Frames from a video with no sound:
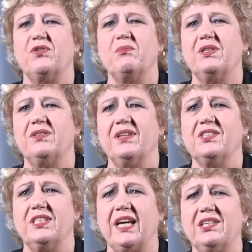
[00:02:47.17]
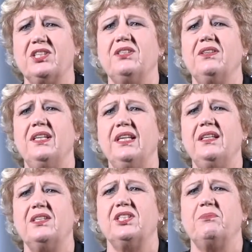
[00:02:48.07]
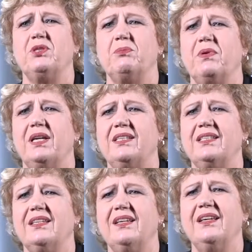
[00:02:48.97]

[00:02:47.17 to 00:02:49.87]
from a transactional leadership space